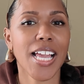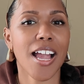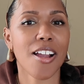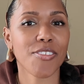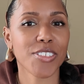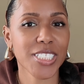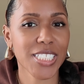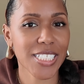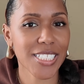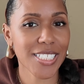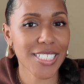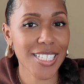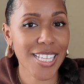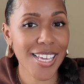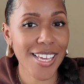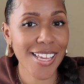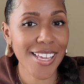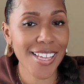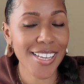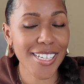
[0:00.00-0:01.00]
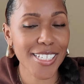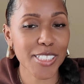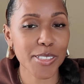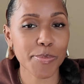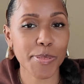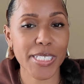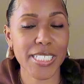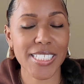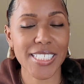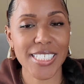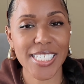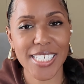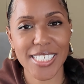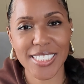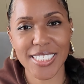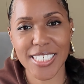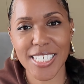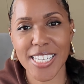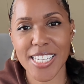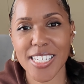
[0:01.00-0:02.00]
ever since then, it's been
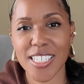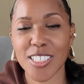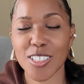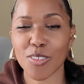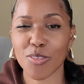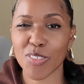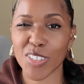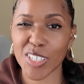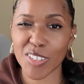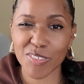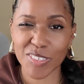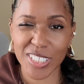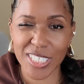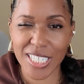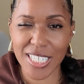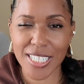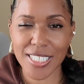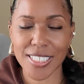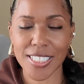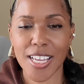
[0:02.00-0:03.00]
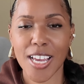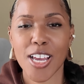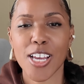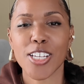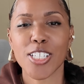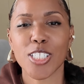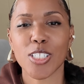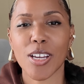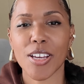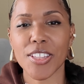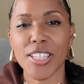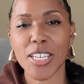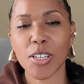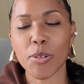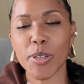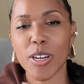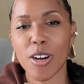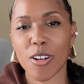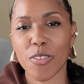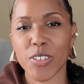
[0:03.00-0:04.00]
60s, 50s. So I think
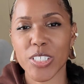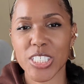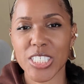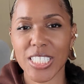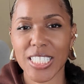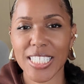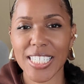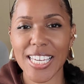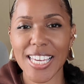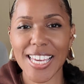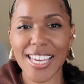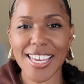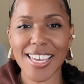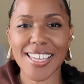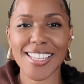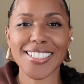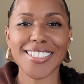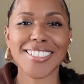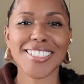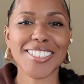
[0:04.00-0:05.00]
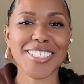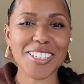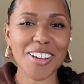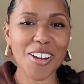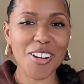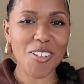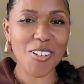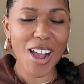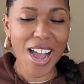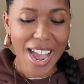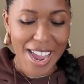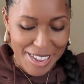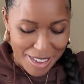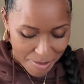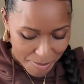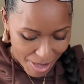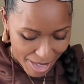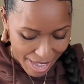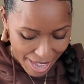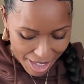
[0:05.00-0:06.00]
we are officially in. So I
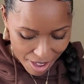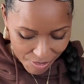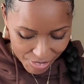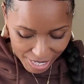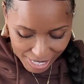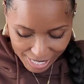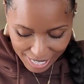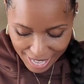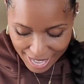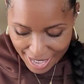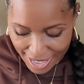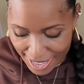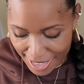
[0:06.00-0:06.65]
am having